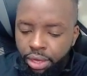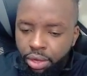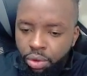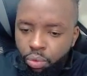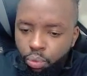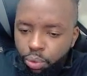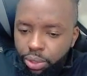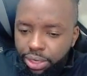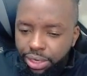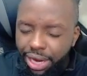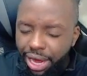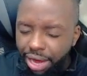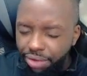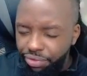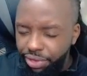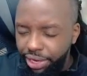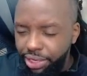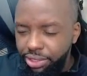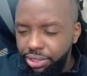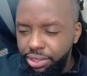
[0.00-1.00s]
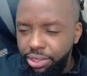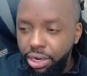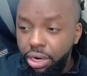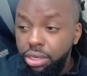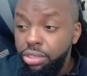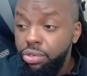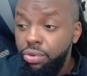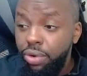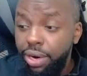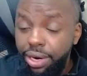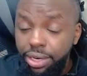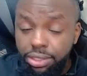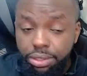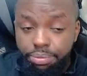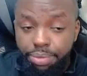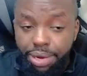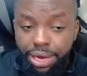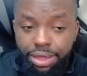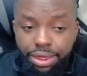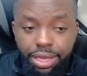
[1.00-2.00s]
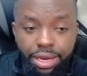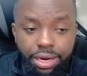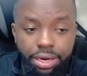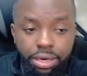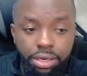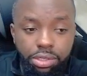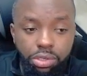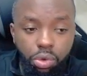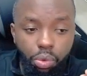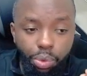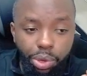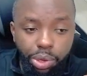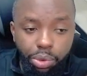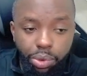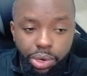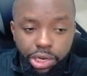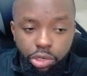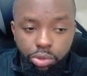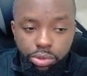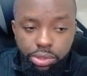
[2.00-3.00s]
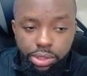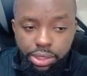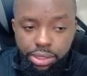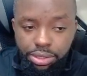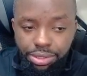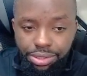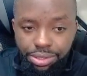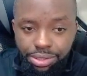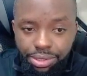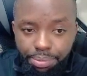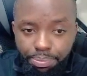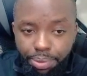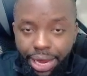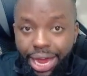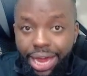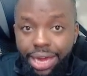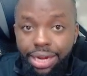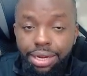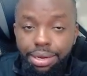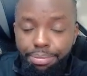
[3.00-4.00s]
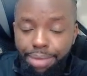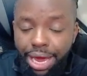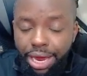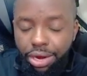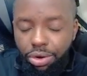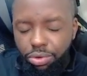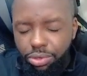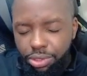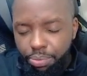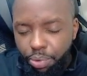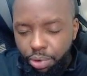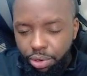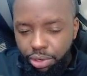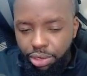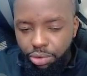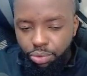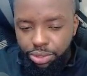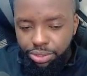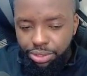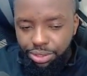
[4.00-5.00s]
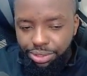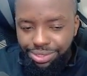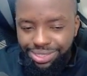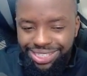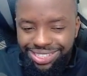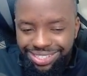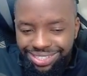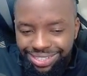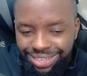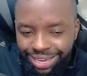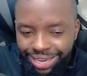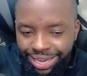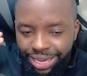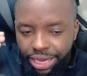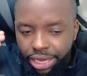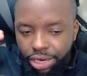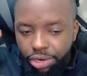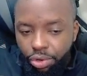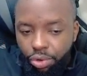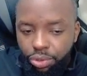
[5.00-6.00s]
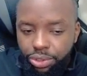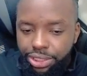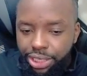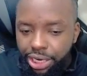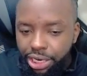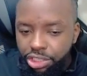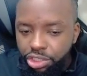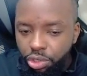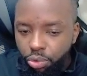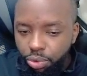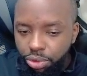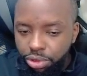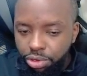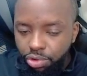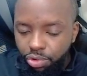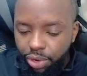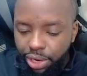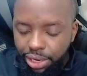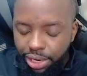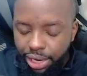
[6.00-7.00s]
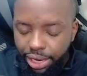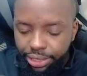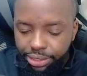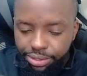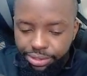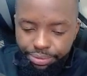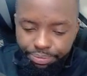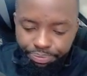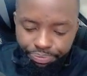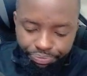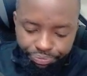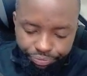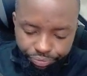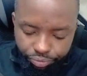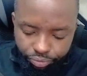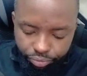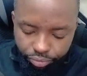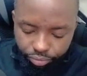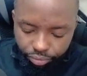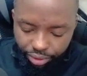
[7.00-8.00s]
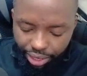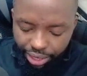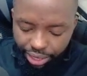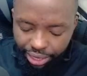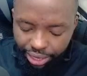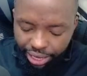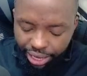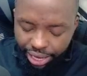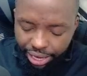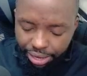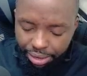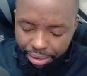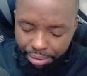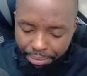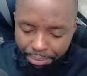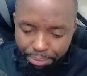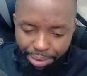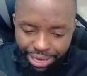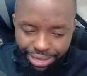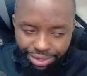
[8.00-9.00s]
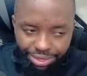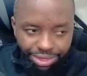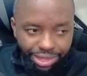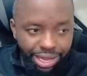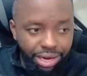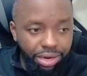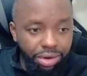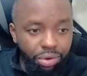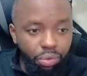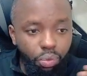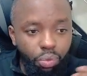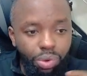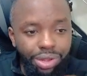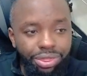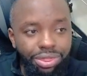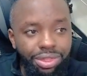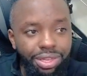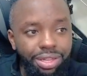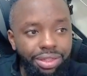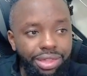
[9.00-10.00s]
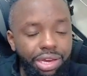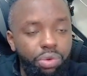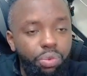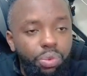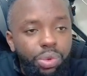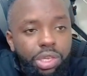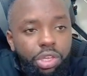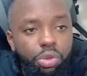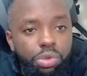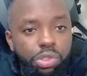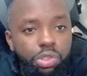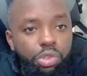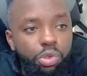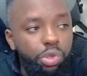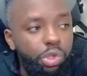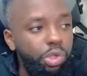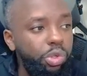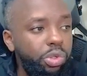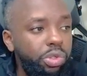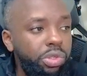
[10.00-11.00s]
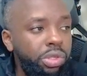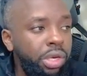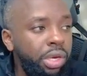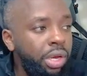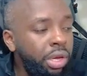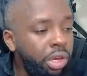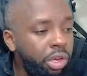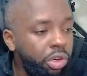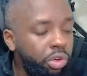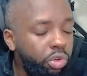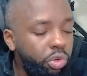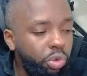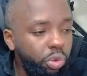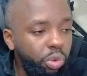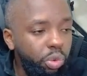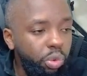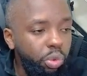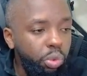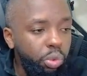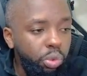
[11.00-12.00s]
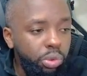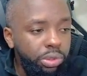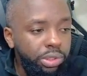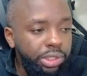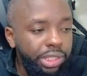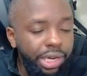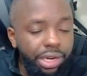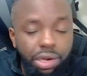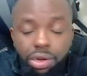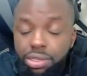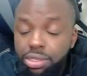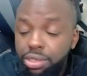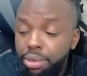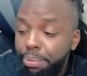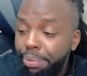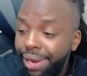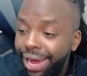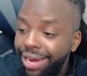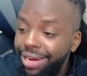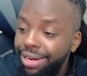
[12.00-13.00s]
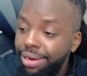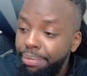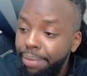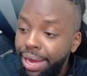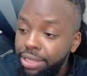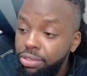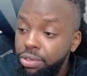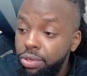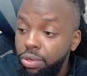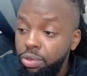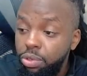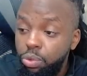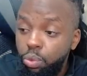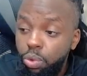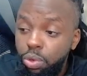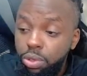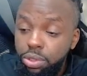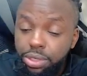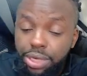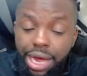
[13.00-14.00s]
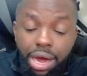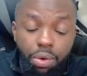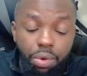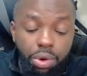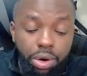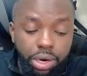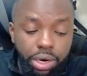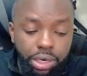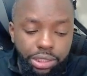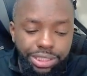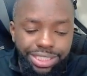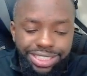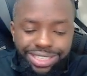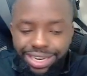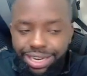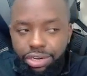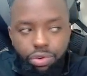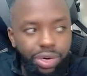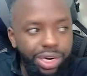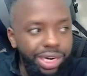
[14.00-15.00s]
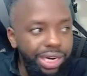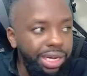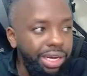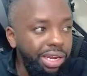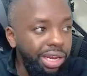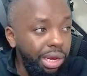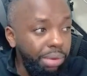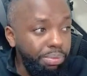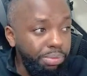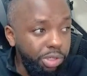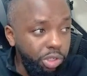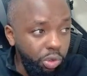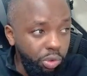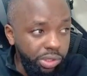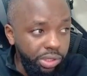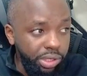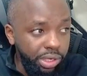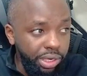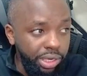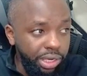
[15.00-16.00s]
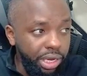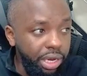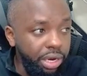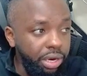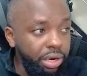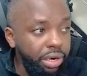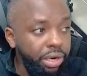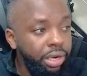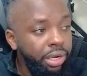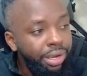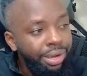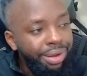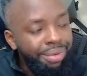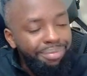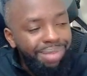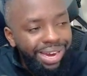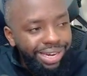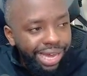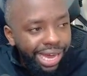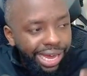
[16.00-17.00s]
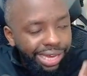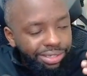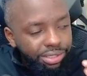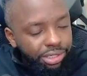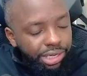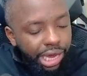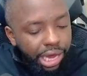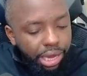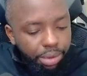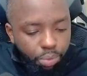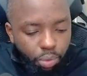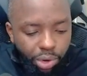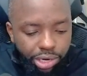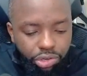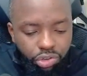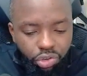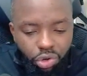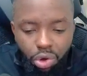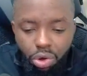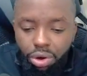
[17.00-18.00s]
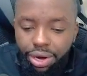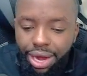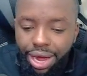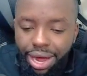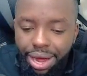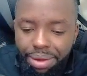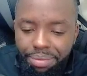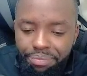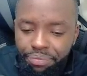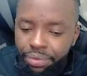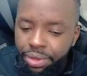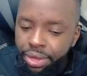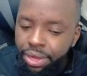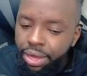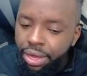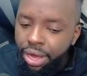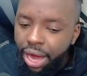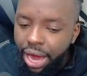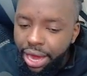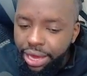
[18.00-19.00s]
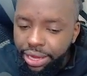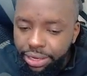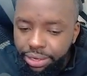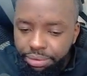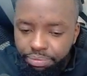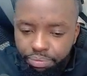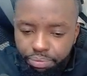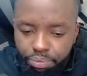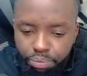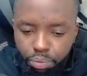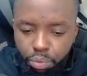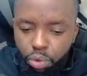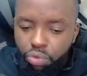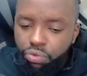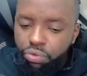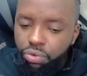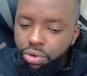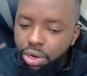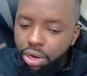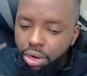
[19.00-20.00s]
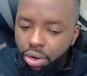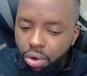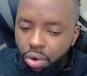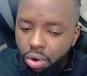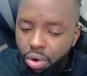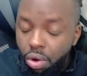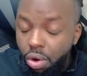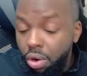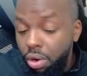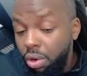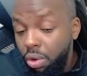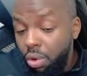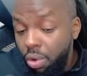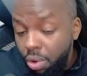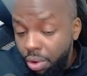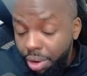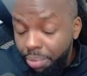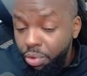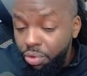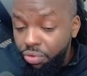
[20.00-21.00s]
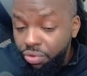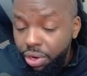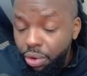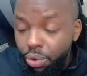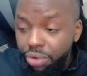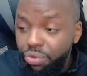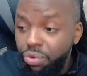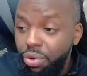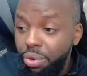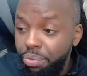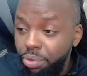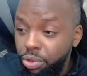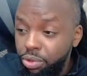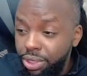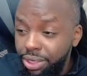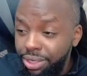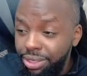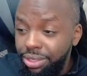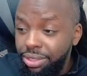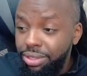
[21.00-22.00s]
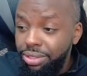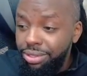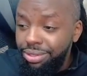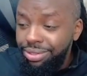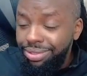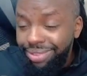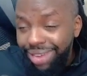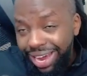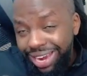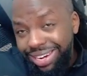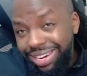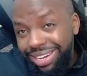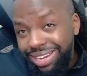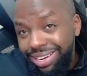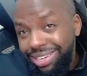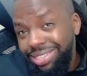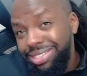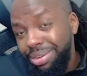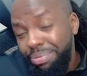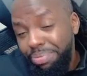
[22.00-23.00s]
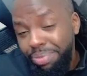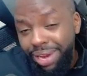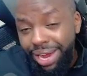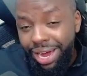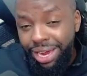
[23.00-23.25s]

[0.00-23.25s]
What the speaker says: we didn't have the SAR strategy by then. So we were using supply and demand, or support and resistance, in conjunction with trend lines. And by then, one thing that we used to use to check our supply and demand zones was our GA Trading Club zones indicator. But as time went on, I moved away from using ideally supply